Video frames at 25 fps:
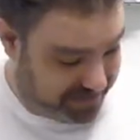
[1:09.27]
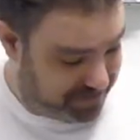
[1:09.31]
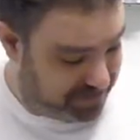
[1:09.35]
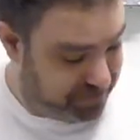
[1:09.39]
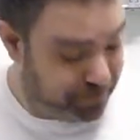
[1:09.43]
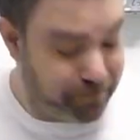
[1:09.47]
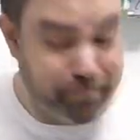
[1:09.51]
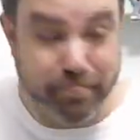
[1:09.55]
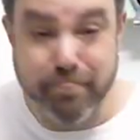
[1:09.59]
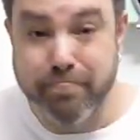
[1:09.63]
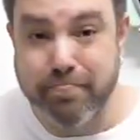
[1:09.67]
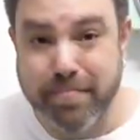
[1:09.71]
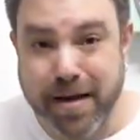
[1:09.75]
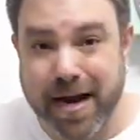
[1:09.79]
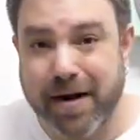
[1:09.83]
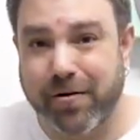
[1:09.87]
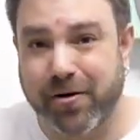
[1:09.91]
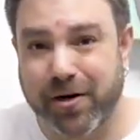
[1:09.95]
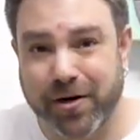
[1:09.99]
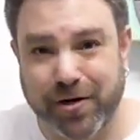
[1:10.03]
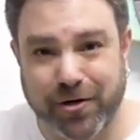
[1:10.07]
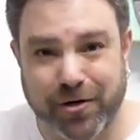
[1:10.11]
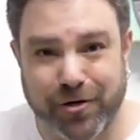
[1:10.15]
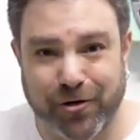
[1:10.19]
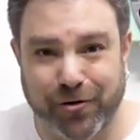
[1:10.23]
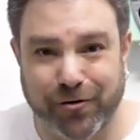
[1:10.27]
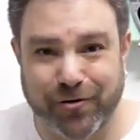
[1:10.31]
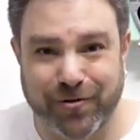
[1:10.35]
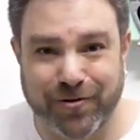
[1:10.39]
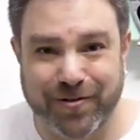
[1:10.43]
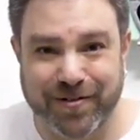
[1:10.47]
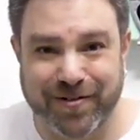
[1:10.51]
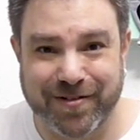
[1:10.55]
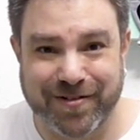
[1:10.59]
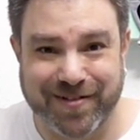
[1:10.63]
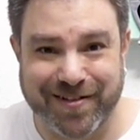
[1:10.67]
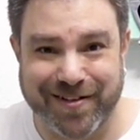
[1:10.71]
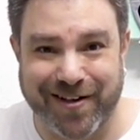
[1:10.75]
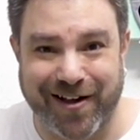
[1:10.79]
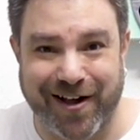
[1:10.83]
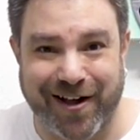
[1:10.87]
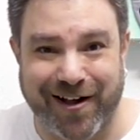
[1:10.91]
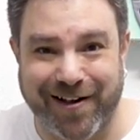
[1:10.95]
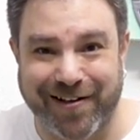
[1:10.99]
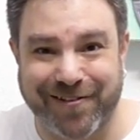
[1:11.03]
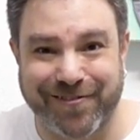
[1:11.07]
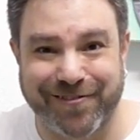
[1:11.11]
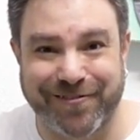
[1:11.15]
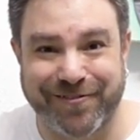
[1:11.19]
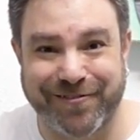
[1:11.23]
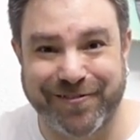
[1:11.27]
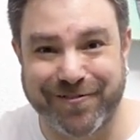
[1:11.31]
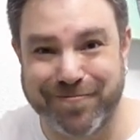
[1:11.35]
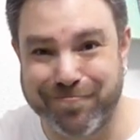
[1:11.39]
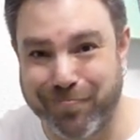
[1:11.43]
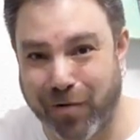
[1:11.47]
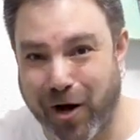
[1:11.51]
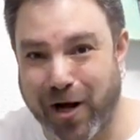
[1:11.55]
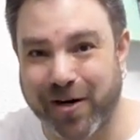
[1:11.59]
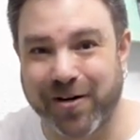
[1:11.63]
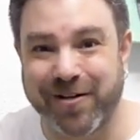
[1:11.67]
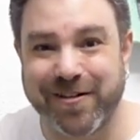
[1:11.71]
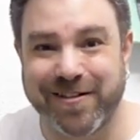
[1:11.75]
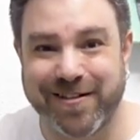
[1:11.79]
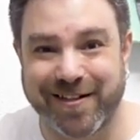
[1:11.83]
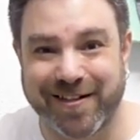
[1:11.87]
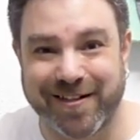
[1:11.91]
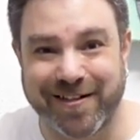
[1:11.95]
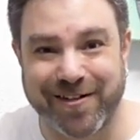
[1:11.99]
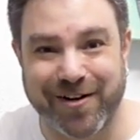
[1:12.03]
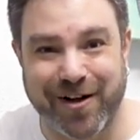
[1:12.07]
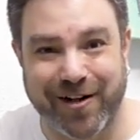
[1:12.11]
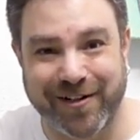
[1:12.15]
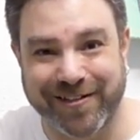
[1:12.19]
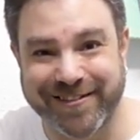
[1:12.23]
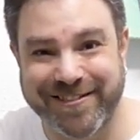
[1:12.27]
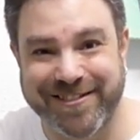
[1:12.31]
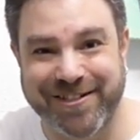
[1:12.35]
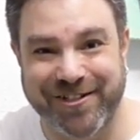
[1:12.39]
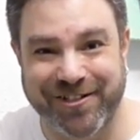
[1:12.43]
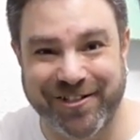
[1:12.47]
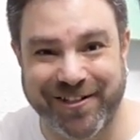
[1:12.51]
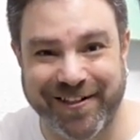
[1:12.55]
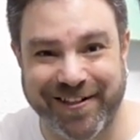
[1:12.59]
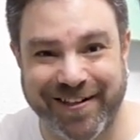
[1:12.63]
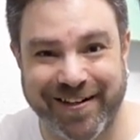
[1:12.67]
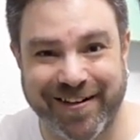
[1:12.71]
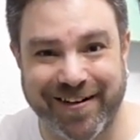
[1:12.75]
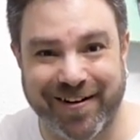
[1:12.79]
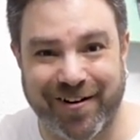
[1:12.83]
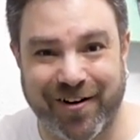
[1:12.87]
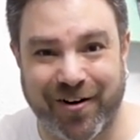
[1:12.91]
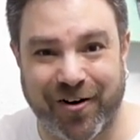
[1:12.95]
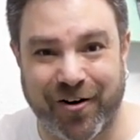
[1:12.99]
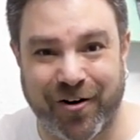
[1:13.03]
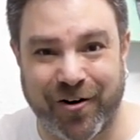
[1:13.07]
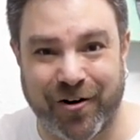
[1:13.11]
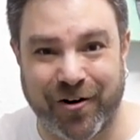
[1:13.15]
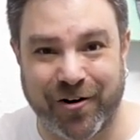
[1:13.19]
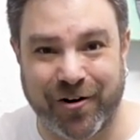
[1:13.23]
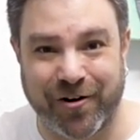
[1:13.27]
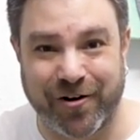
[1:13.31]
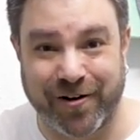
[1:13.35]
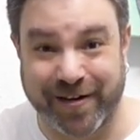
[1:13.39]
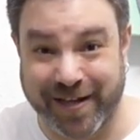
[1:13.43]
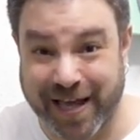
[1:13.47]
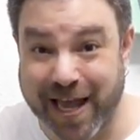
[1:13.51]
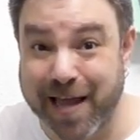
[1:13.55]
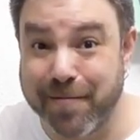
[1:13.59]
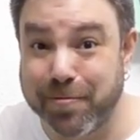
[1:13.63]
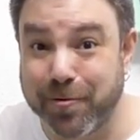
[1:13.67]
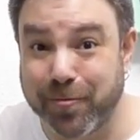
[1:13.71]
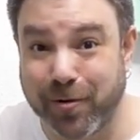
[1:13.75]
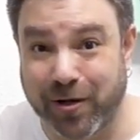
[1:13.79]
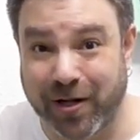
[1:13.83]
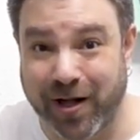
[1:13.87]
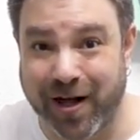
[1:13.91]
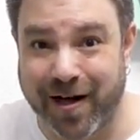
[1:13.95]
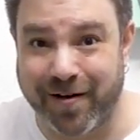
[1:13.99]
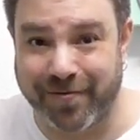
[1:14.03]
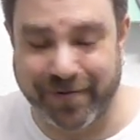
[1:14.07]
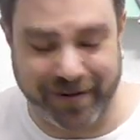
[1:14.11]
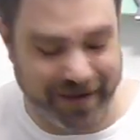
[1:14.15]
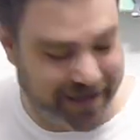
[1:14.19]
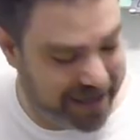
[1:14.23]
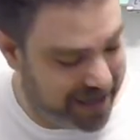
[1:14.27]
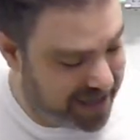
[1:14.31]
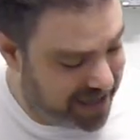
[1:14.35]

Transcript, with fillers: miracles of modern technology are capable of.